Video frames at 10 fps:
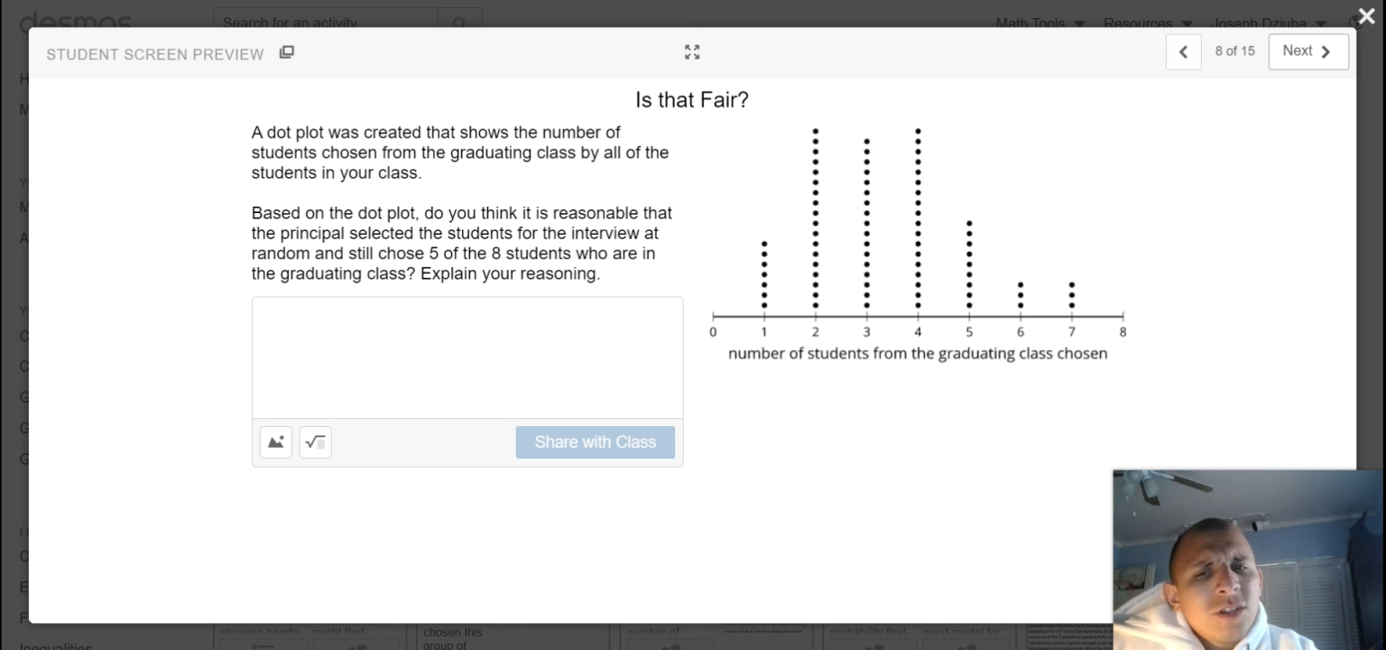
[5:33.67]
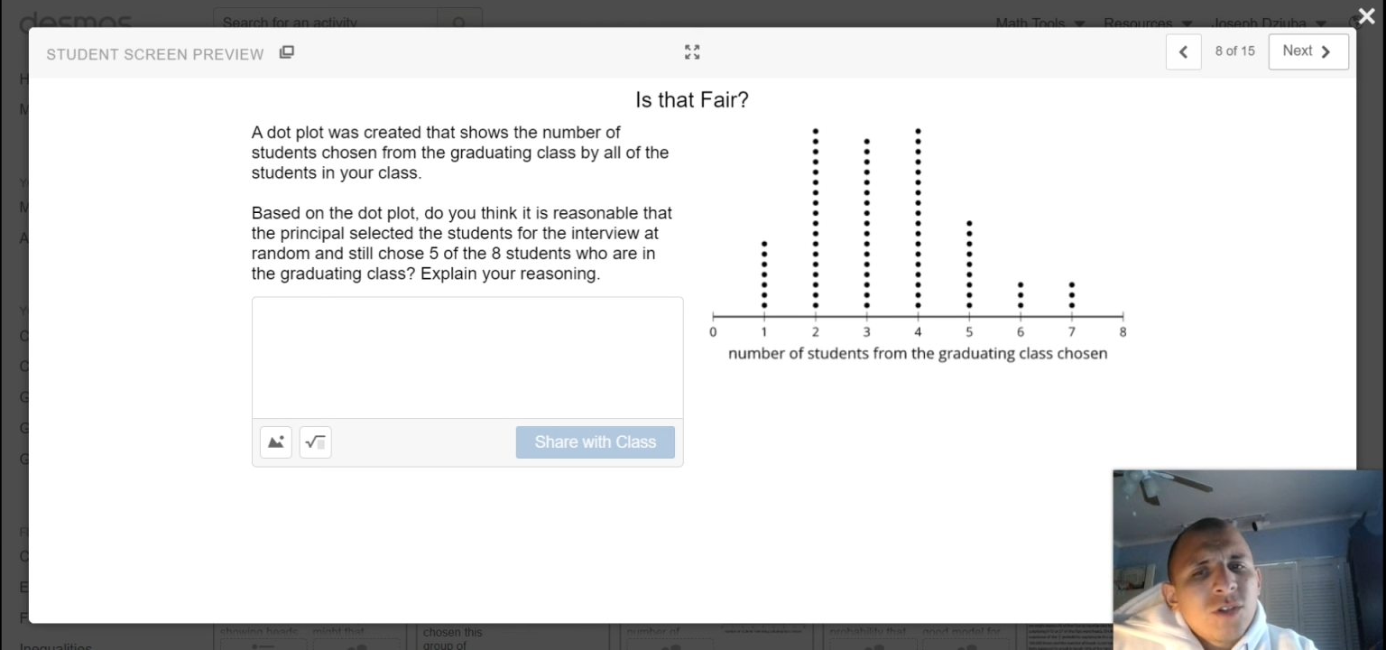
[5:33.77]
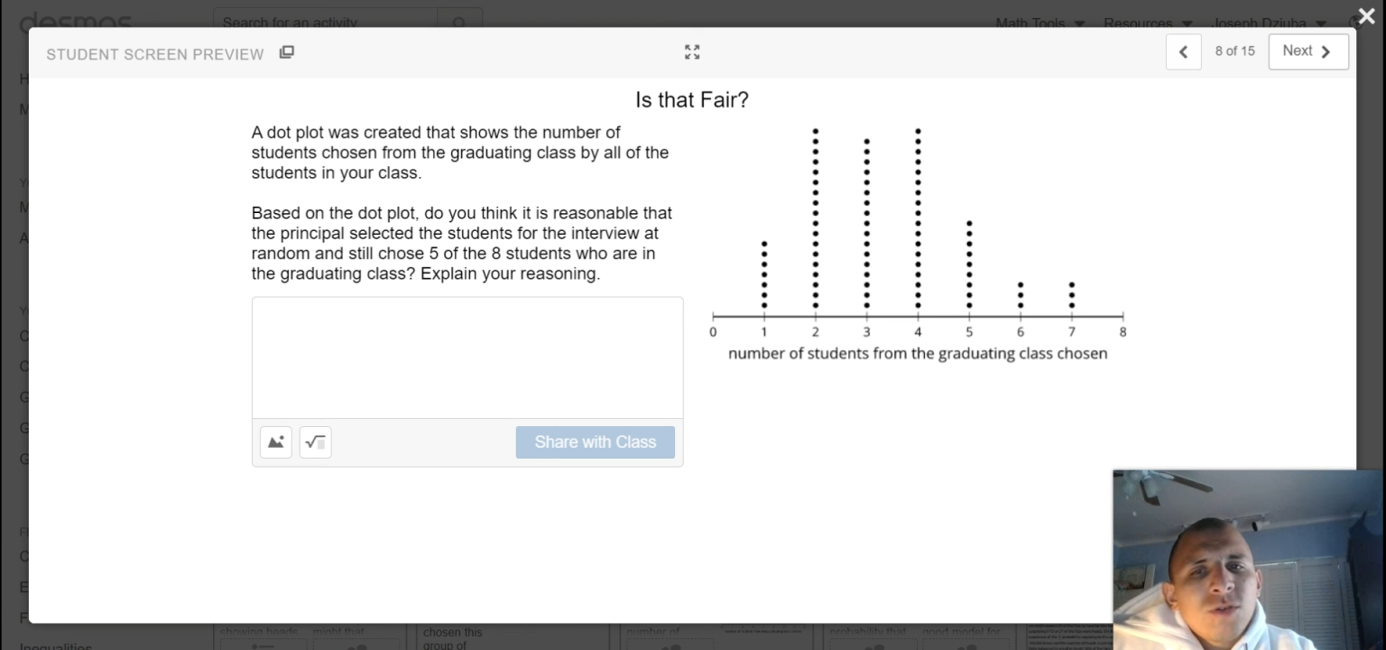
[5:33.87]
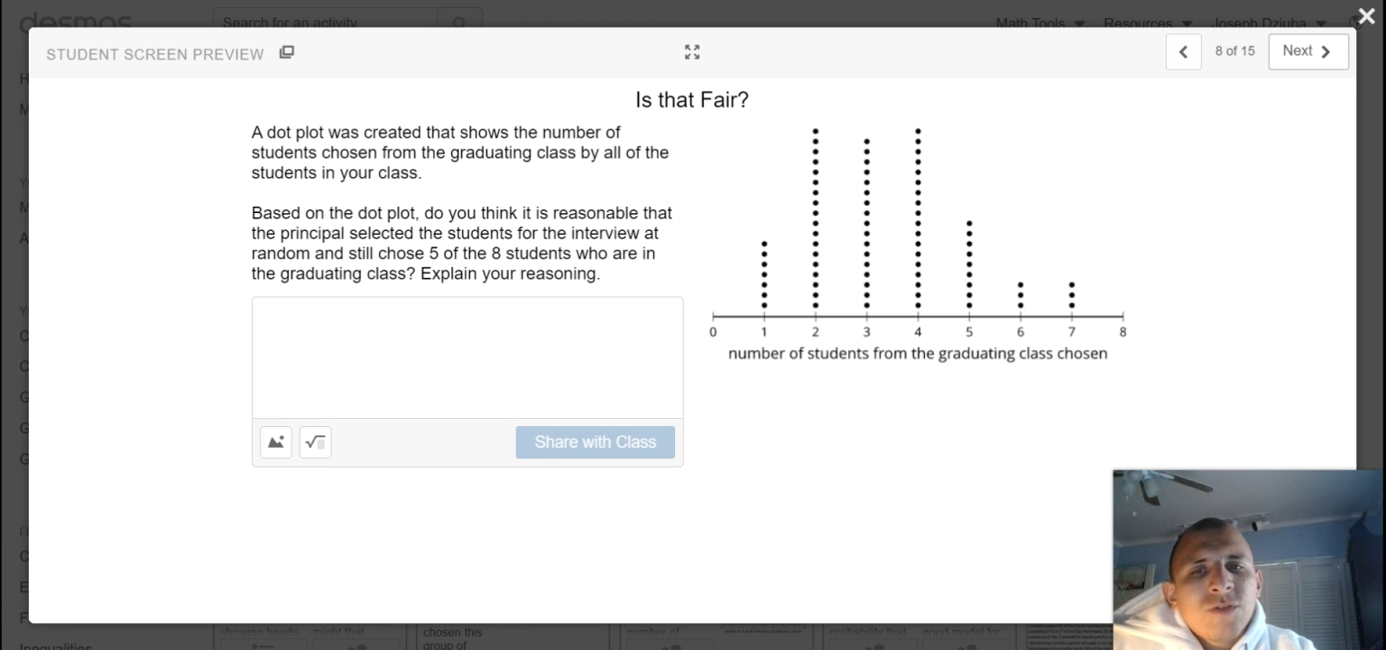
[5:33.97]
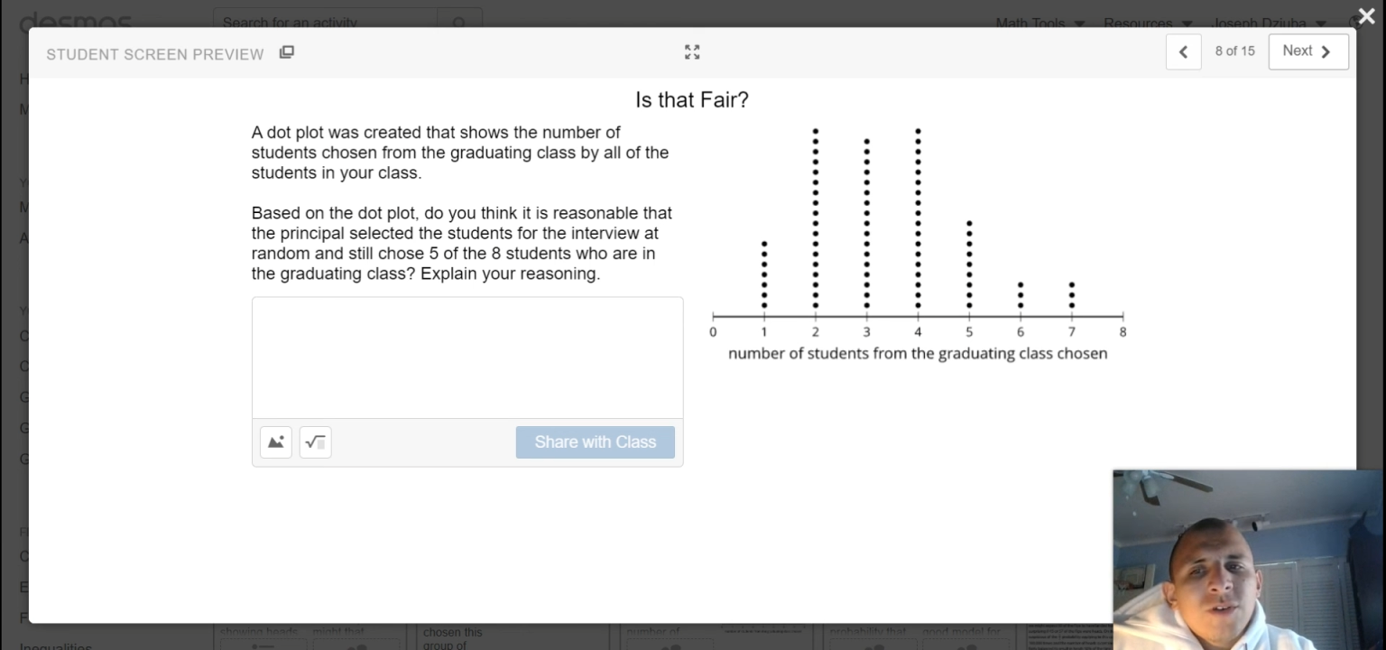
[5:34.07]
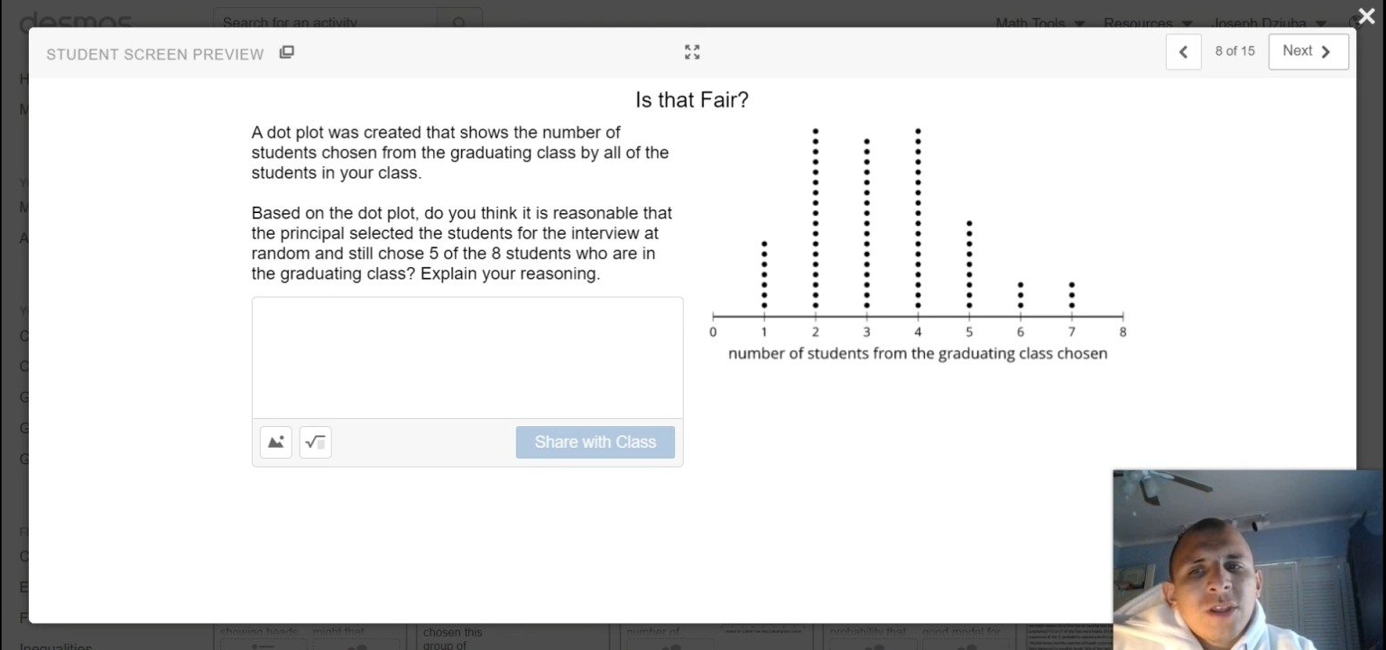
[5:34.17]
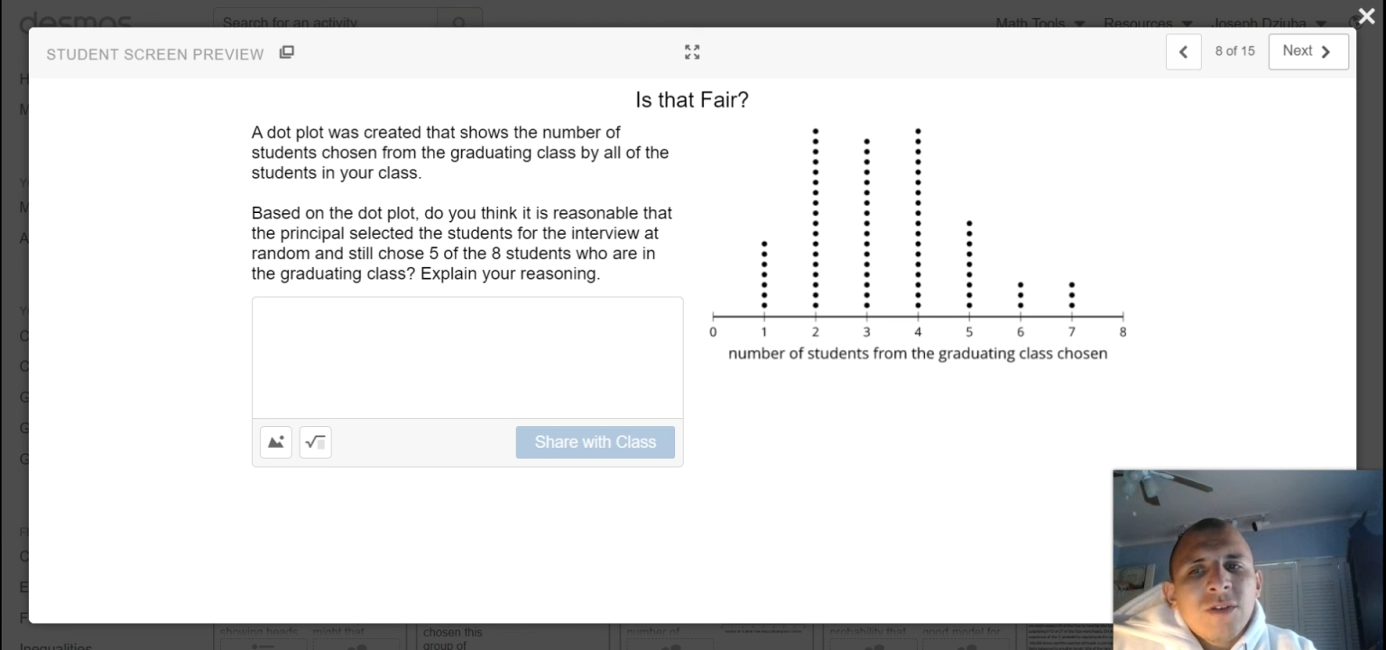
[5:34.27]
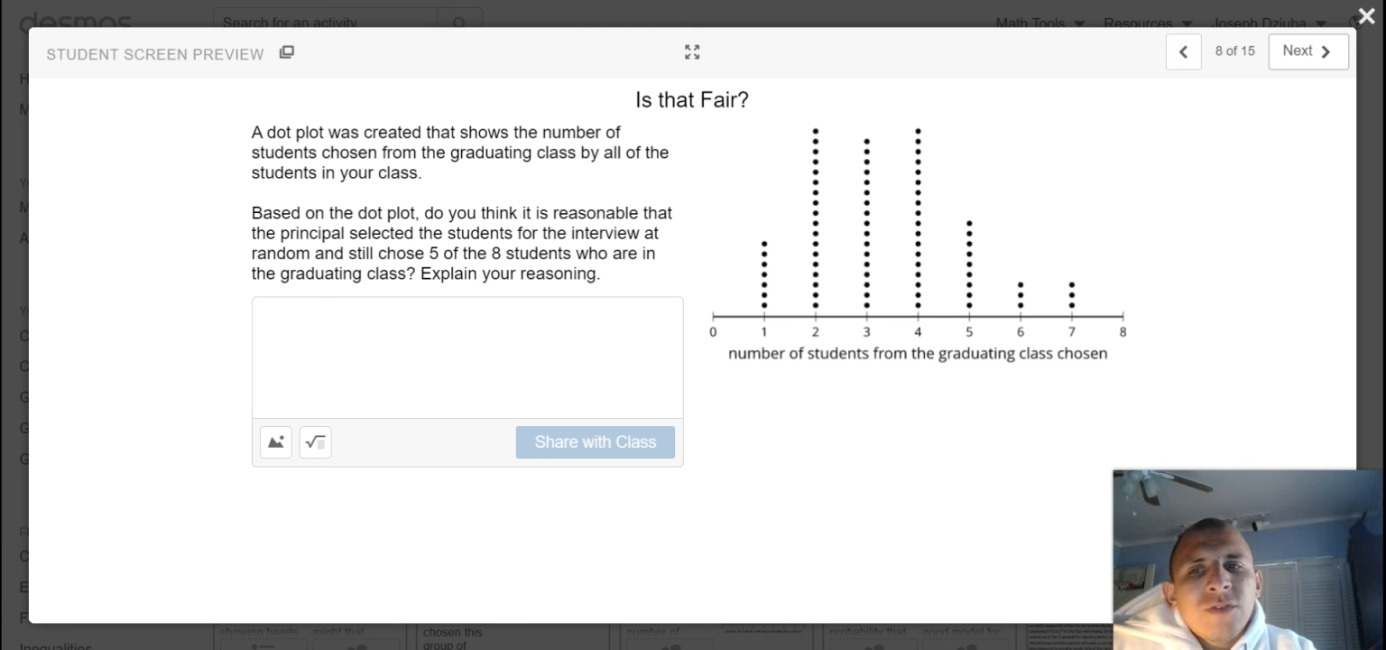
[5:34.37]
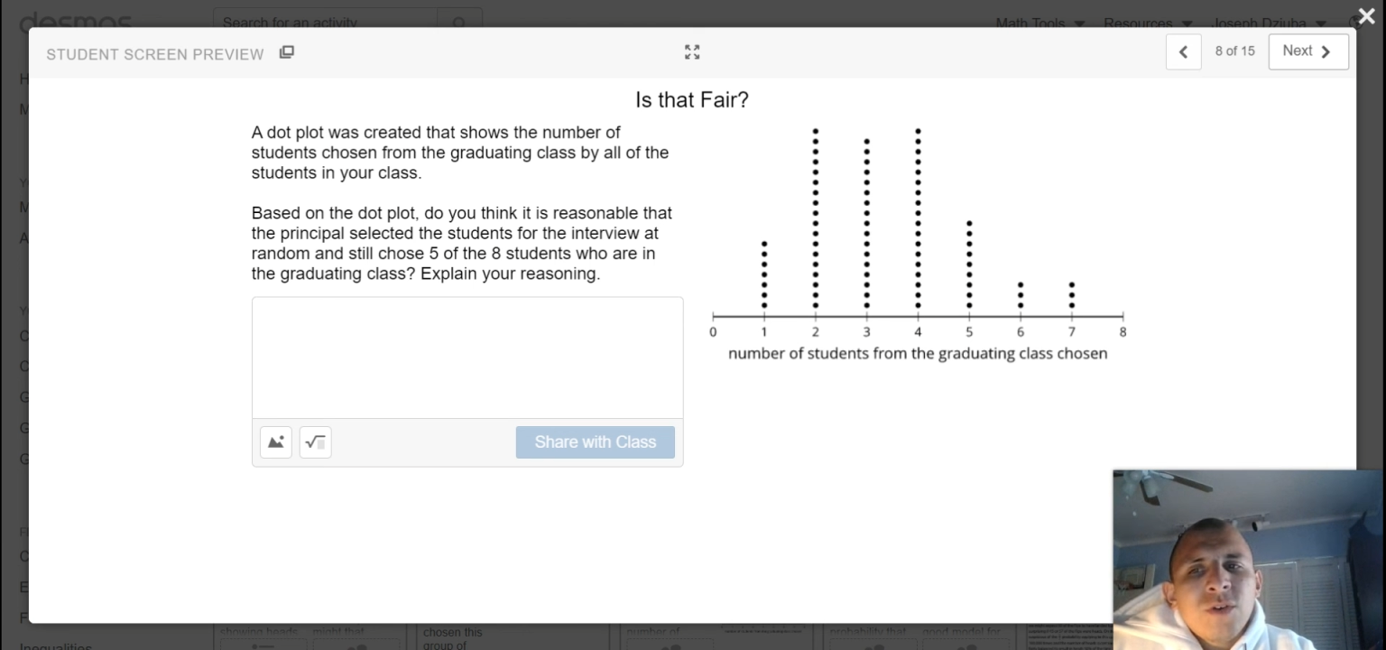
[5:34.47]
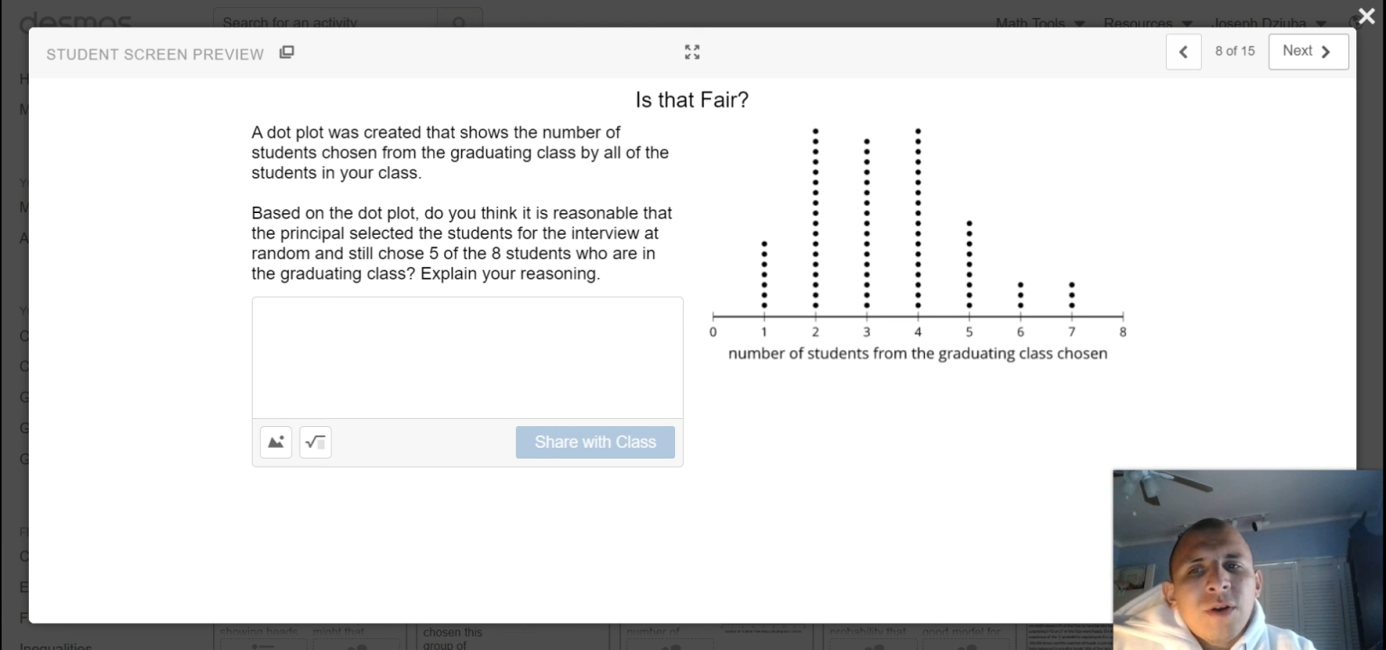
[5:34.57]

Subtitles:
the students for the interview